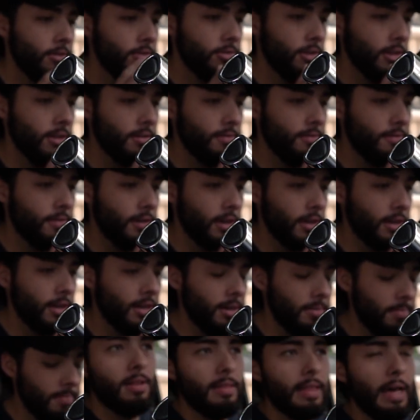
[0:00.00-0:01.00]
Shut the fuck
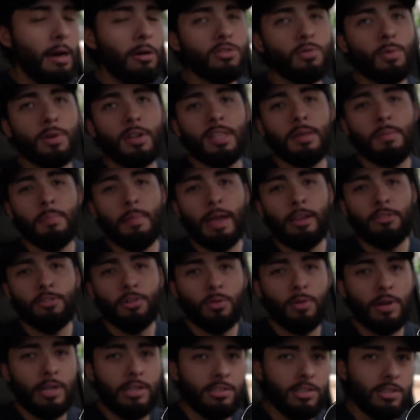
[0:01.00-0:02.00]
up. That was one of the
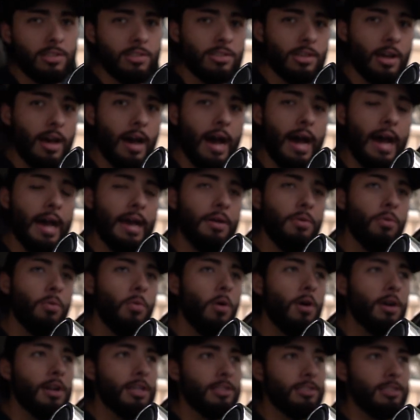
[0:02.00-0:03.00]
major reasons I
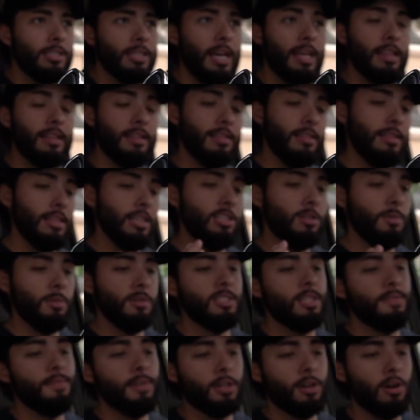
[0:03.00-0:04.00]
wanted to get this
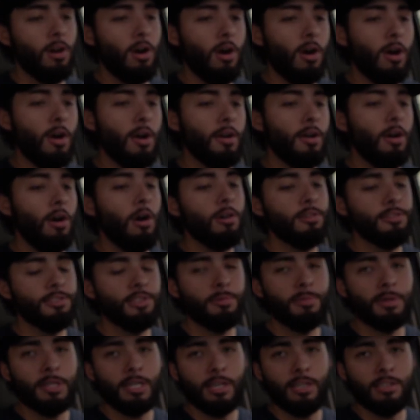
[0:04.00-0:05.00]
specific car.
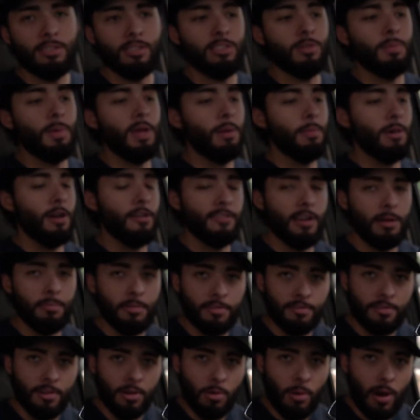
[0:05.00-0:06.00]
Also because it's been in my
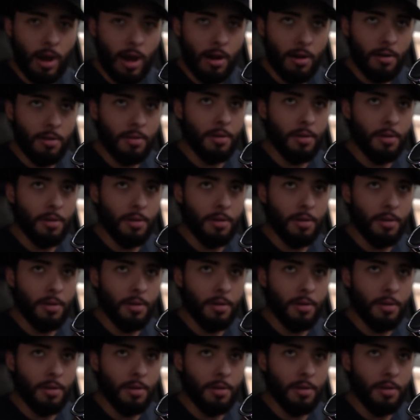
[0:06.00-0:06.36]
family for a while.